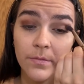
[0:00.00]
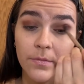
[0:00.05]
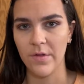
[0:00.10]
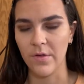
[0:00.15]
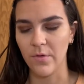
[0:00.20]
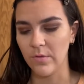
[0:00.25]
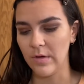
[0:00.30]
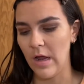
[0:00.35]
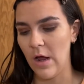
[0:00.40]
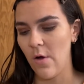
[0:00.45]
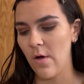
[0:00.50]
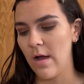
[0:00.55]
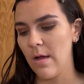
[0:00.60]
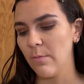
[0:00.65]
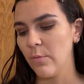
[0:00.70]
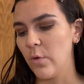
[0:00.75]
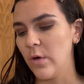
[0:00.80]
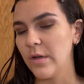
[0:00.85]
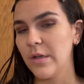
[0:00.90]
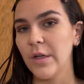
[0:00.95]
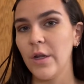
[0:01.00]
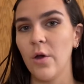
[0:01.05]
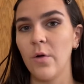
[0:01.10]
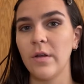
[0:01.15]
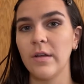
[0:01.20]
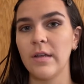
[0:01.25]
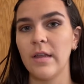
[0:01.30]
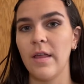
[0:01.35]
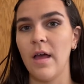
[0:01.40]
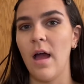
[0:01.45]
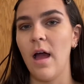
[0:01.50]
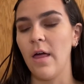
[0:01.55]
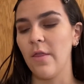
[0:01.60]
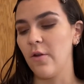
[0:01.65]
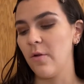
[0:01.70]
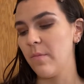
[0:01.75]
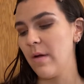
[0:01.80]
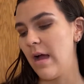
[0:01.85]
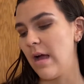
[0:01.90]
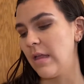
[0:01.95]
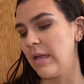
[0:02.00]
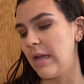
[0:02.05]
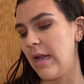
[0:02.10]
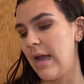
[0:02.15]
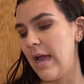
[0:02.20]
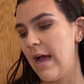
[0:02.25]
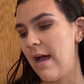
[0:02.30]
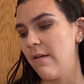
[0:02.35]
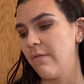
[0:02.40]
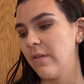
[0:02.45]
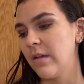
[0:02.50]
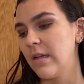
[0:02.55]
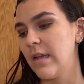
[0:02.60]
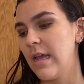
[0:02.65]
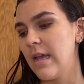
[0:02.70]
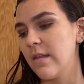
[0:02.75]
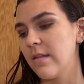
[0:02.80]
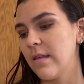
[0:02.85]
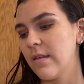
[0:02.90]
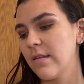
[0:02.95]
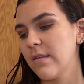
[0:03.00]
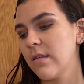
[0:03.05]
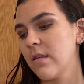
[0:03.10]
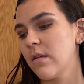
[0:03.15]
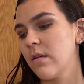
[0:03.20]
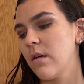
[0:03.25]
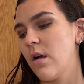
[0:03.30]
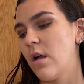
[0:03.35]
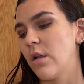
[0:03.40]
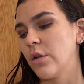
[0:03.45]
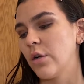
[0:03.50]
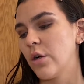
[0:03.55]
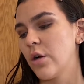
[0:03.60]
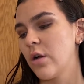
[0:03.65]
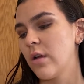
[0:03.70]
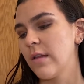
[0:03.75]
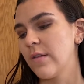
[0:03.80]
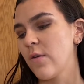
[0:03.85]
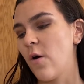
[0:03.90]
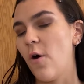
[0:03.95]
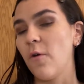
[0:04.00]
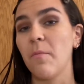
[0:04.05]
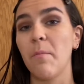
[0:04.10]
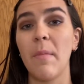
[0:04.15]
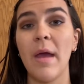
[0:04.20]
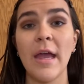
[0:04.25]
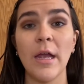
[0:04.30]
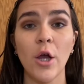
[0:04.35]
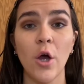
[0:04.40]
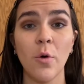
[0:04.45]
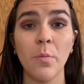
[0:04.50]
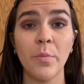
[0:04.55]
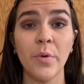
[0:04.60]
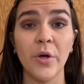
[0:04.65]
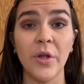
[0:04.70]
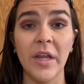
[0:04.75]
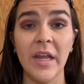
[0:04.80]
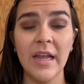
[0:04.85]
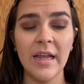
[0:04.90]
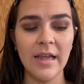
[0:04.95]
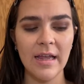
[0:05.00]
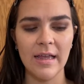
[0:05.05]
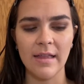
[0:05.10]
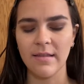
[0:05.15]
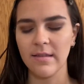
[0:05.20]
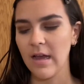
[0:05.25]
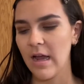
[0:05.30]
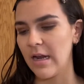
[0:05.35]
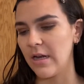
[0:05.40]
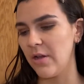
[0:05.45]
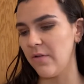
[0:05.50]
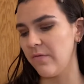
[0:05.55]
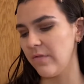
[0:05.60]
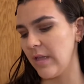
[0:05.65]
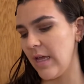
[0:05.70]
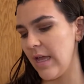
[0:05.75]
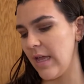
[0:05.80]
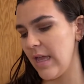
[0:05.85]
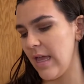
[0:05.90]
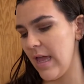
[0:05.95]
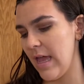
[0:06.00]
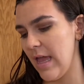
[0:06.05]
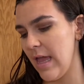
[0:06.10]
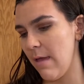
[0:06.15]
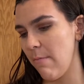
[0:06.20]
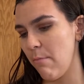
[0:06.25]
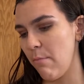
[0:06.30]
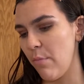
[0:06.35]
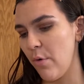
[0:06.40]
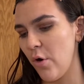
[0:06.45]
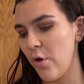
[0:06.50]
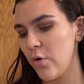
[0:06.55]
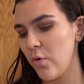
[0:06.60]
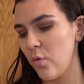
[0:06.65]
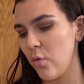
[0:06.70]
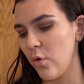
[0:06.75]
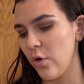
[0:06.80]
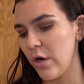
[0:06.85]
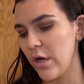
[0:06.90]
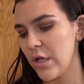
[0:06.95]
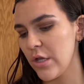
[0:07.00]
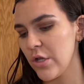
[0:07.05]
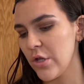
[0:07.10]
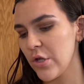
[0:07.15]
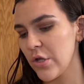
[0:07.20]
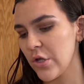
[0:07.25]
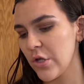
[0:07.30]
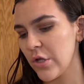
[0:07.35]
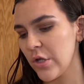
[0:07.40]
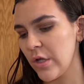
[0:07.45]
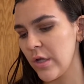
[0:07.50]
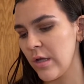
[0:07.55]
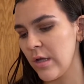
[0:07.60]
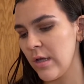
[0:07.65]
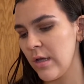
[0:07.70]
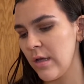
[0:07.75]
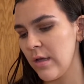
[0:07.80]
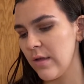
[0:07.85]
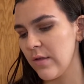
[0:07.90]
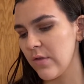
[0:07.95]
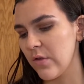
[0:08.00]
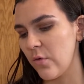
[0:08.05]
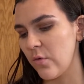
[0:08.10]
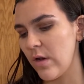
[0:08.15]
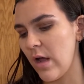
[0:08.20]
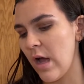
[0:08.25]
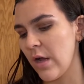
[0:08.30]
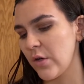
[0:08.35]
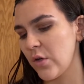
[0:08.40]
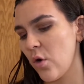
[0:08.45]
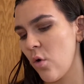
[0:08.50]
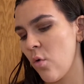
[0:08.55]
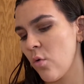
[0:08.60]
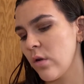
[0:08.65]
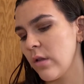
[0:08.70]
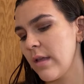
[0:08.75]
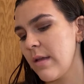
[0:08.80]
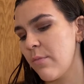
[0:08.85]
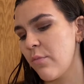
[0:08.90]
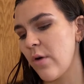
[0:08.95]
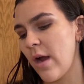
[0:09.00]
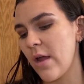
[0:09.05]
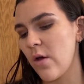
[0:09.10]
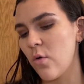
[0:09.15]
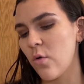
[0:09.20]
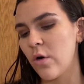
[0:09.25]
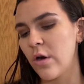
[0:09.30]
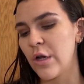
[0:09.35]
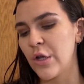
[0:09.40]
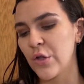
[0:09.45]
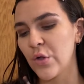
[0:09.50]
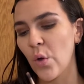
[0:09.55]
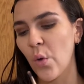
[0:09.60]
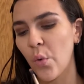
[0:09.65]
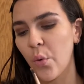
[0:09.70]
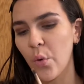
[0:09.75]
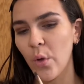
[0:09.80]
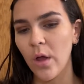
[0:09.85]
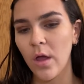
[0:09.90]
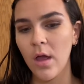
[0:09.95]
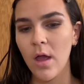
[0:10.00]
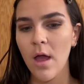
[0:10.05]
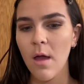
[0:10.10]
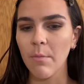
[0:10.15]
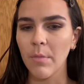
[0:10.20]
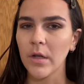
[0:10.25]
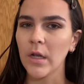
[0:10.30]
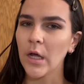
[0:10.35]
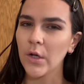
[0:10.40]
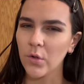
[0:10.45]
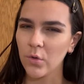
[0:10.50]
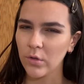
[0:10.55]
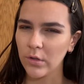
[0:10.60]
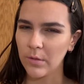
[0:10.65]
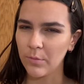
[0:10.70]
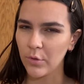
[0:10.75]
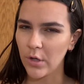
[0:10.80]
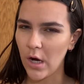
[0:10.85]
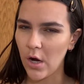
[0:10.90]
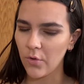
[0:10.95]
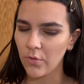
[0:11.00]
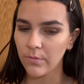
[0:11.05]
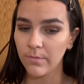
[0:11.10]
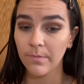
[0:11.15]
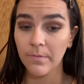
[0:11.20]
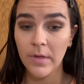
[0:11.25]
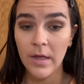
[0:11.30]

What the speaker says: So now I'm going to go into the other palette I have and take this color. It's called Mango Pudding. It's kind of like a burnt orange. So not totally bright orange, but not totally brown.